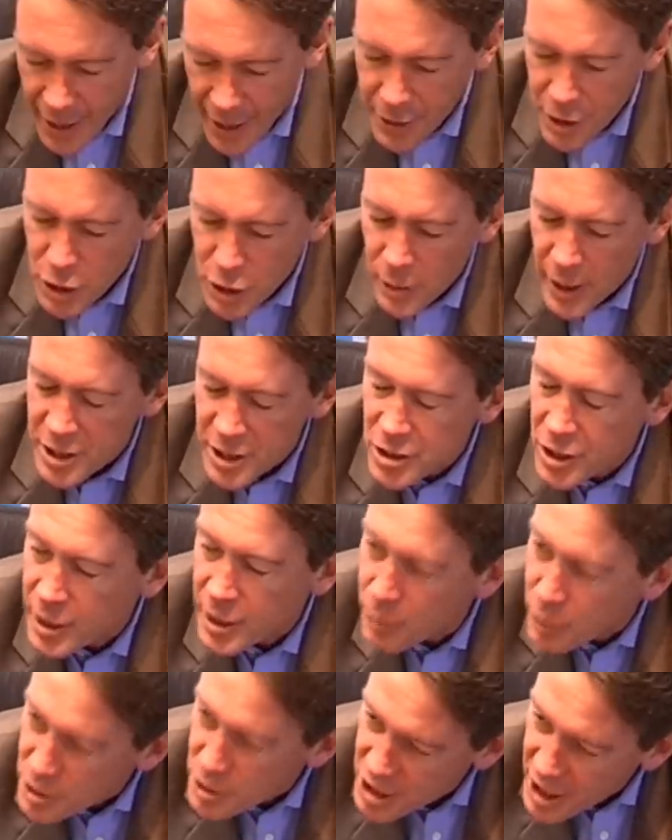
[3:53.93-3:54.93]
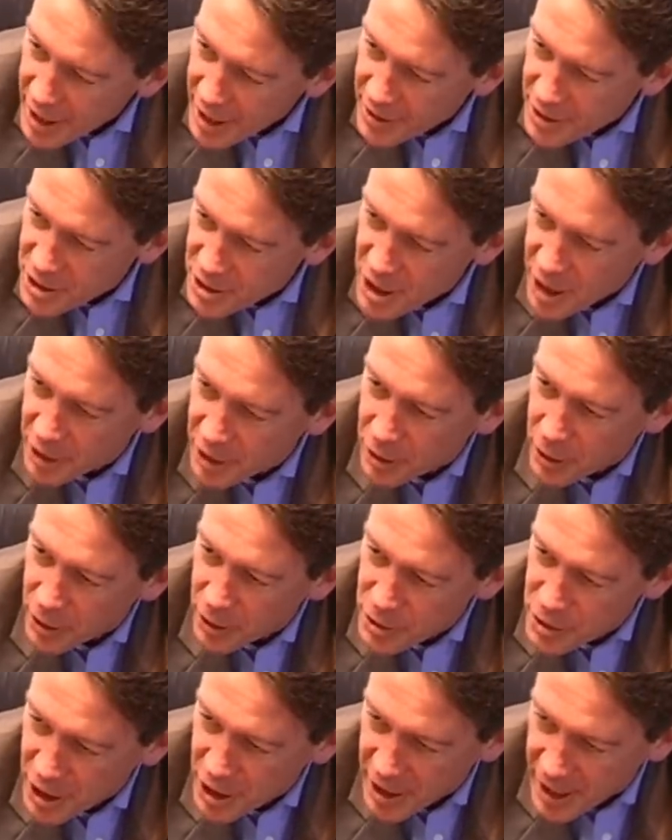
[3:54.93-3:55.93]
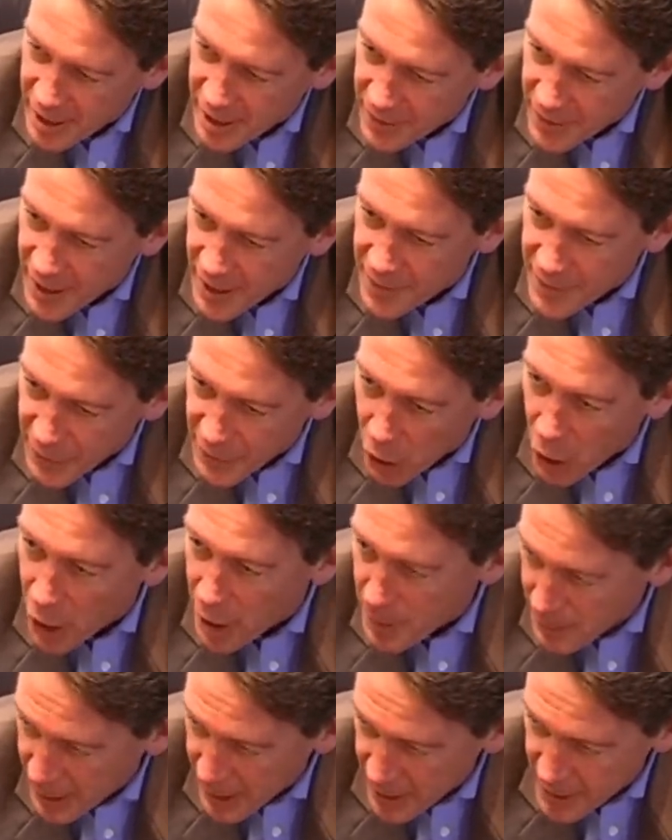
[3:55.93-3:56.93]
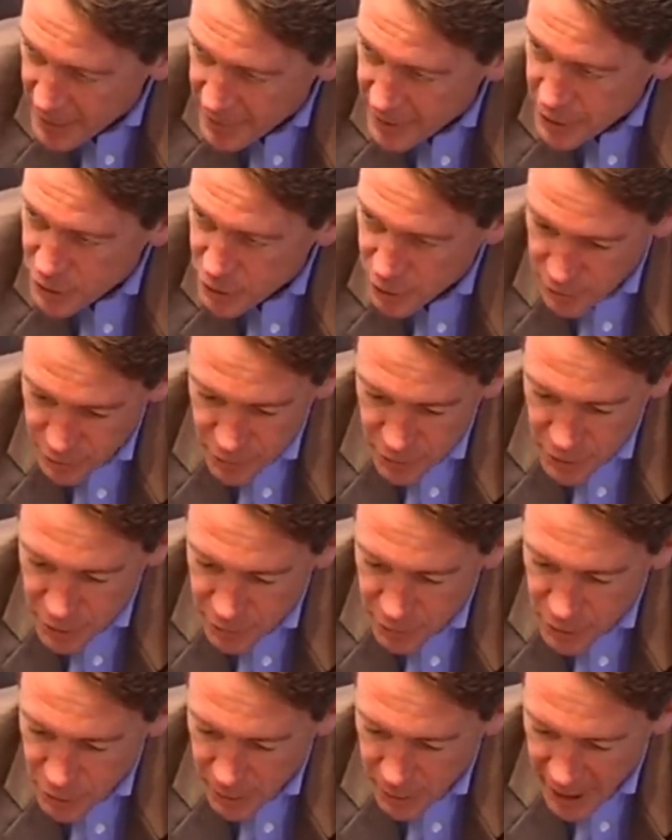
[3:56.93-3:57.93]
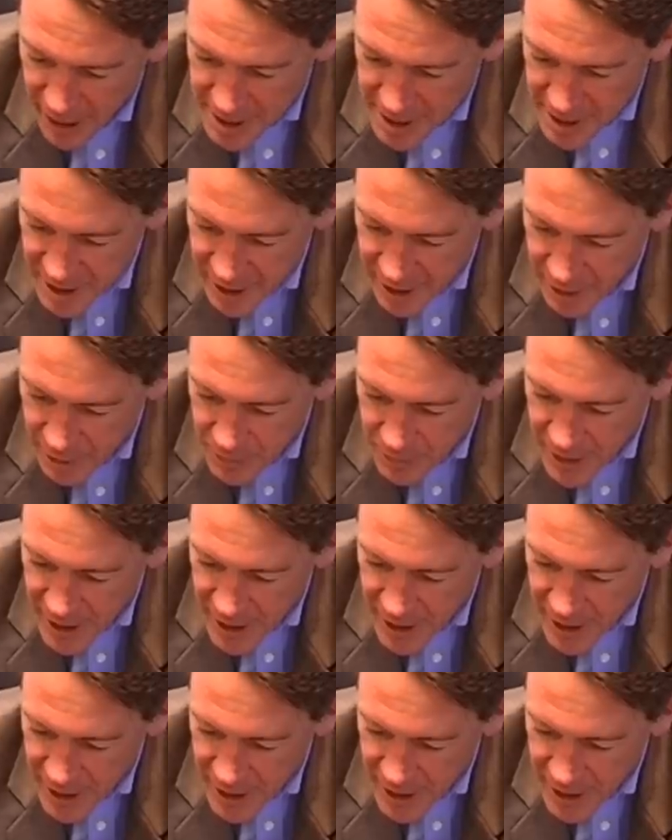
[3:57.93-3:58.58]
How do you actually protect the technology and the IP that you've created here?